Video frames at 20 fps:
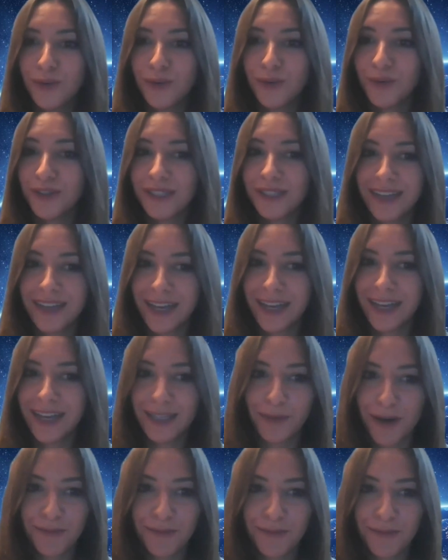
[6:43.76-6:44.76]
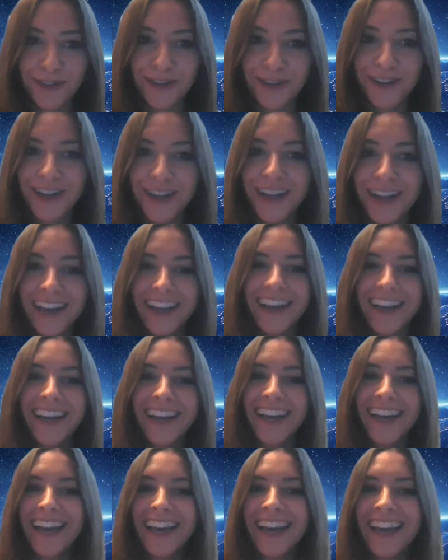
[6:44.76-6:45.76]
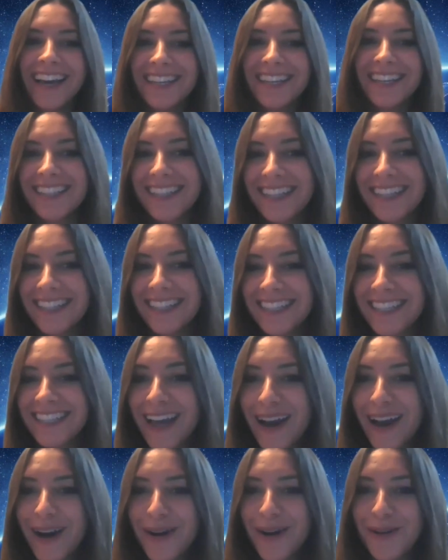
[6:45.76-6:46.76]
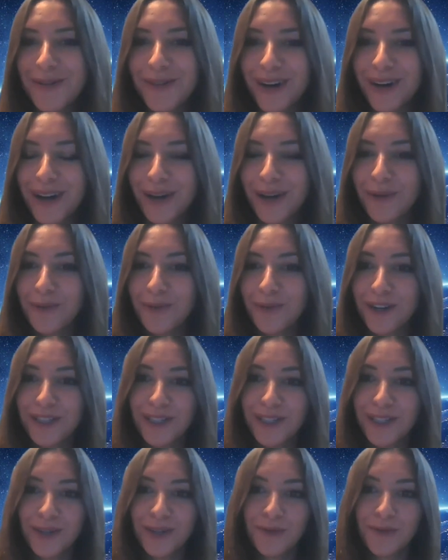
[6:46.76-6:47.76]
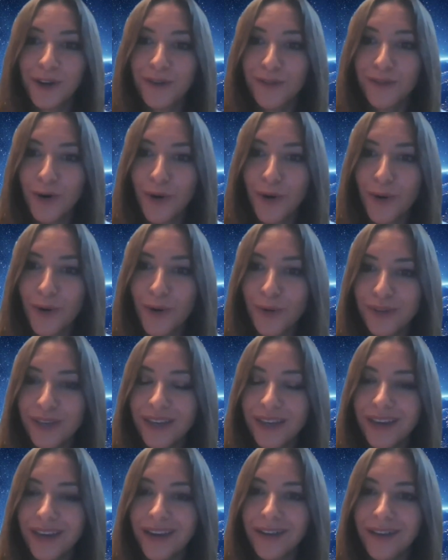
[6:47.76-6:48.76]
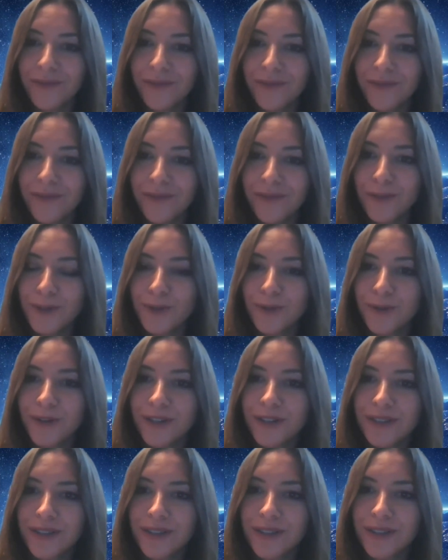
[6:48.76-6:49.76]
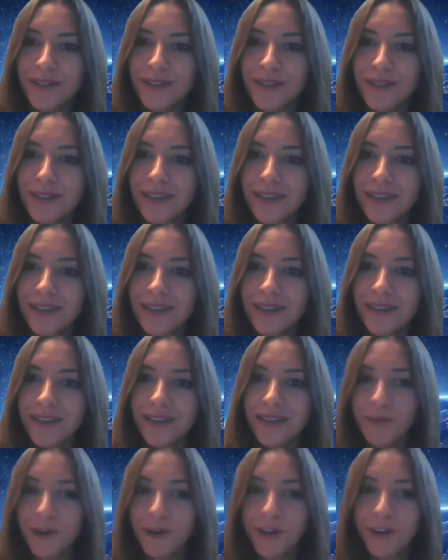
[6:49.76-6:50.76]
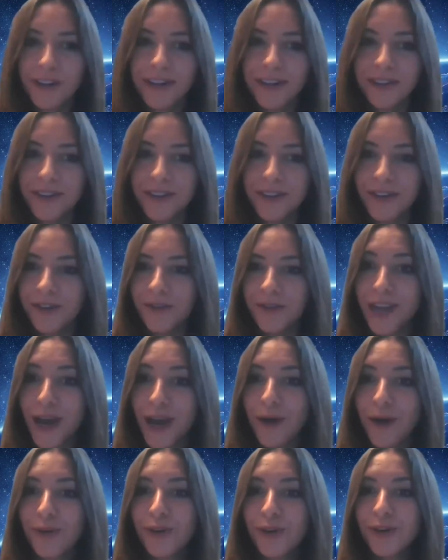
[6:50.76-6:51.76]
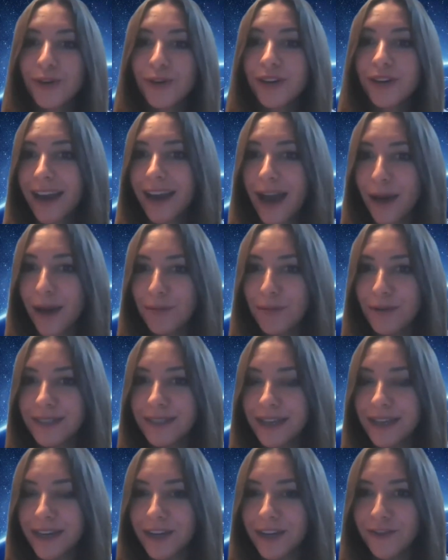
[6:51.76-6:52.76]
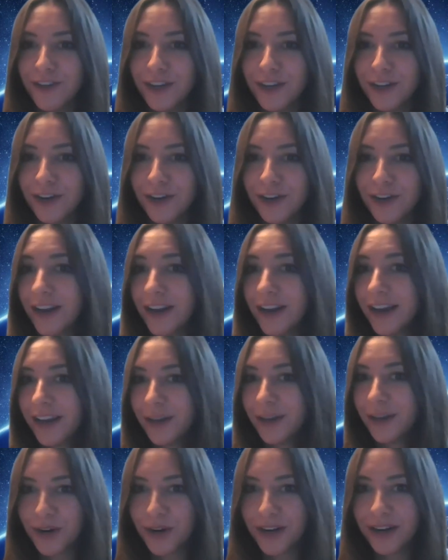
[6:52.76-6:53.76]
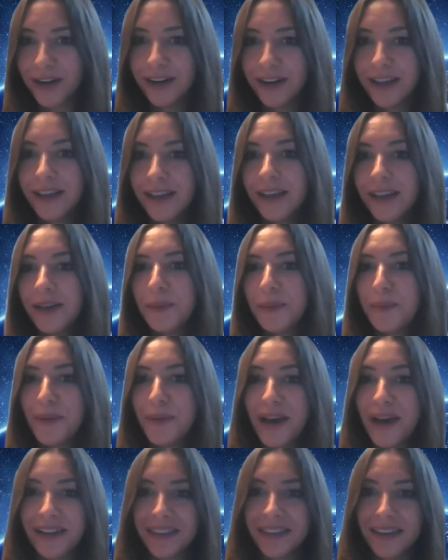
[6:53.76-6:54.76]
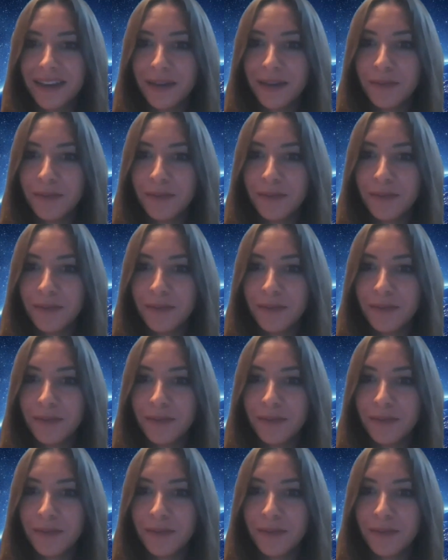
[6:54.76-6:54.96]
twelve years ago wasn't as popular as it is now. I worked in one of the only health food stores in my neighborhood. You know, now you can get apple cider vinegar anywhere.